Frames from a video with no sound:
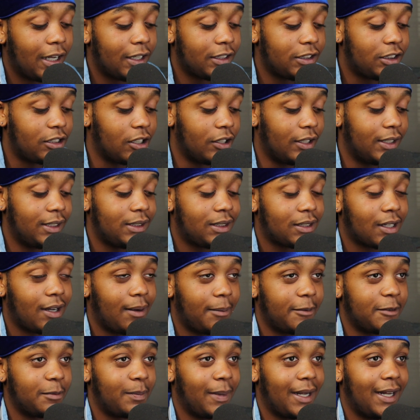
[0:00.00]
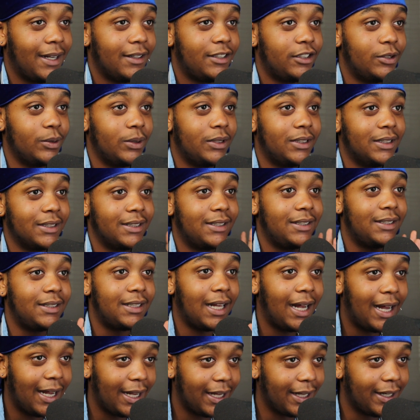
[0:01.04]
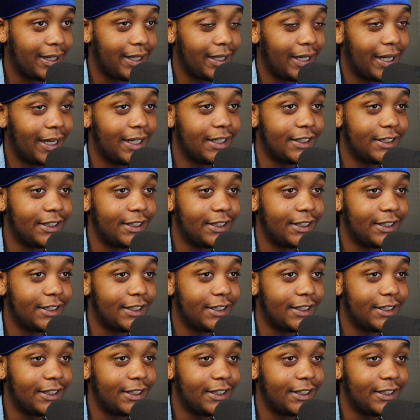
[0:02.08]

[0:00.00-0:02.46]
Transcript: So this comes back to society,